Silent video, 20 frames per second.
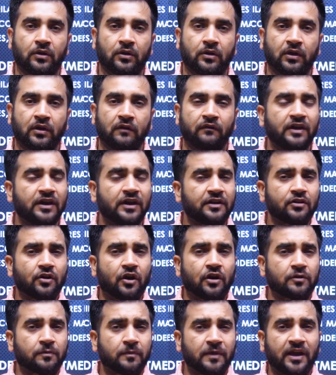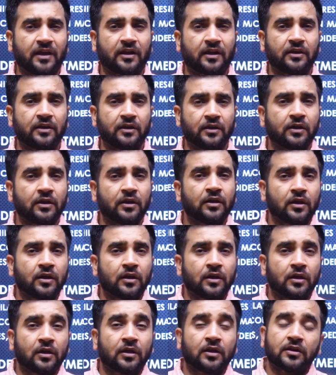Will it not make
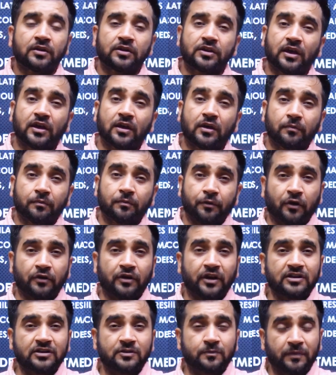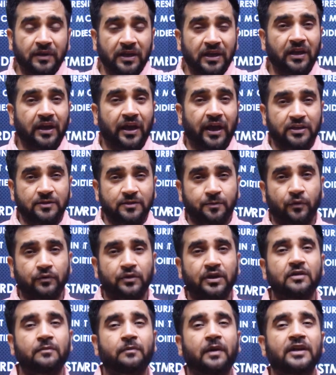the products being
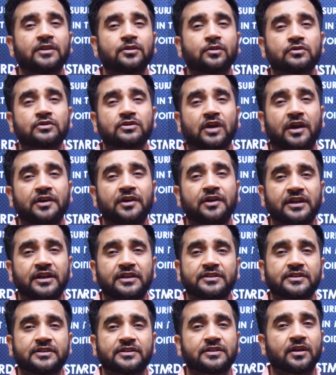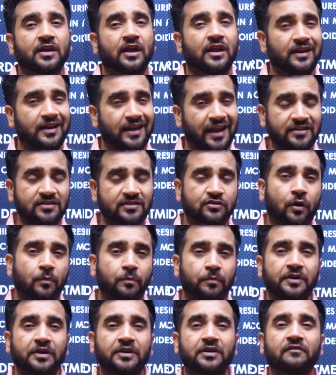exported by those countries less
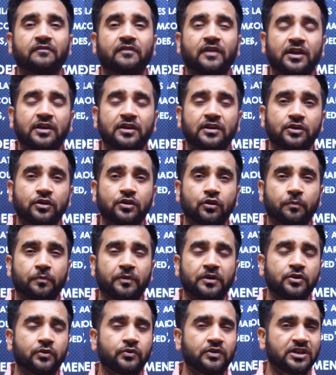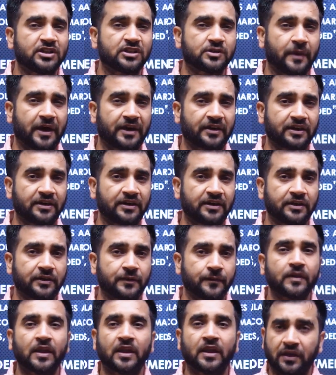competitive in European Union's market?
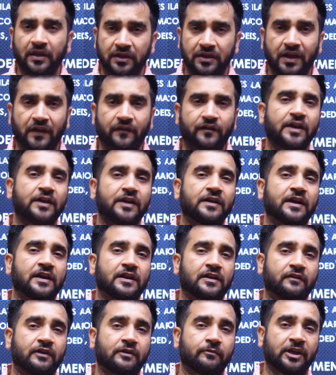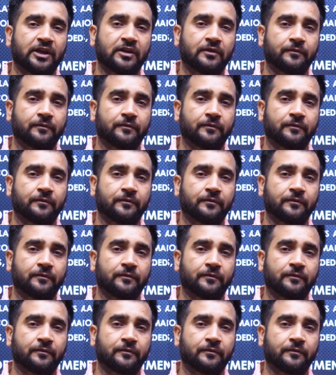Definitely it will be.